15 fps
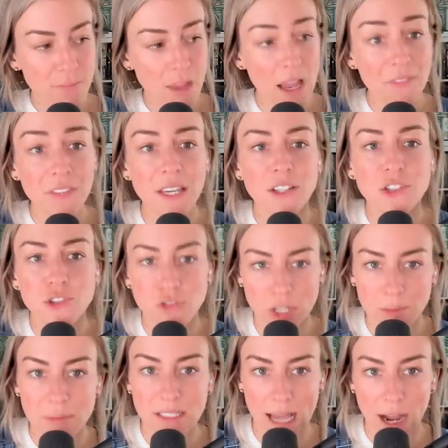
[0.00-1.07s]
at the
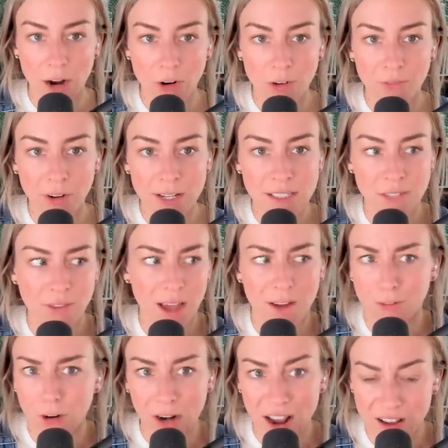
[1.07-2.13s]
extreme sacrifice of
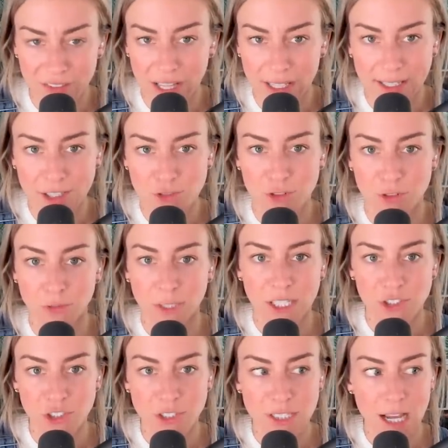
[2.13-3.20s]
ever having any true
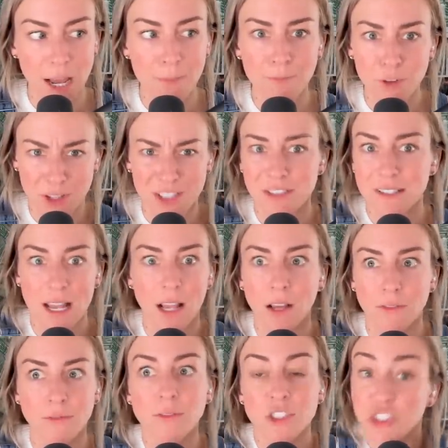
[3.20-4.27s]
leisure time for the sake
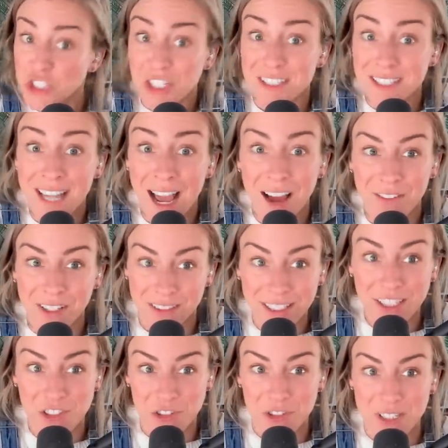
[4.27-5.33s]
of just having
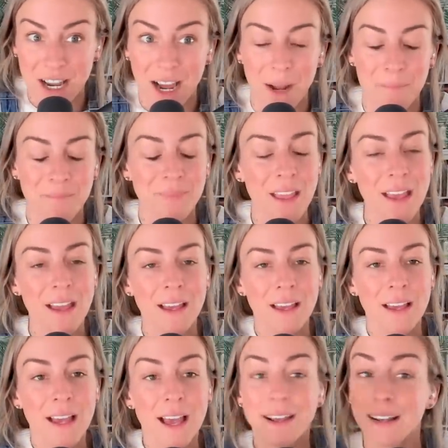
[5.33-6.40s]
leisure time.
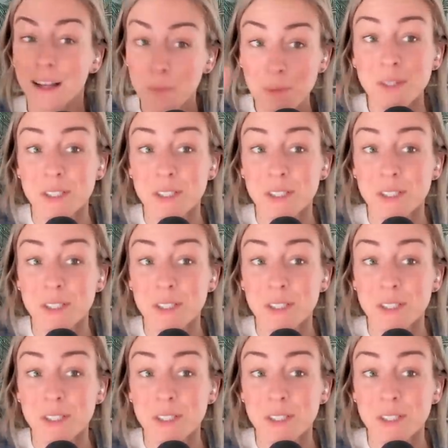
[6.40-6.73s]
And number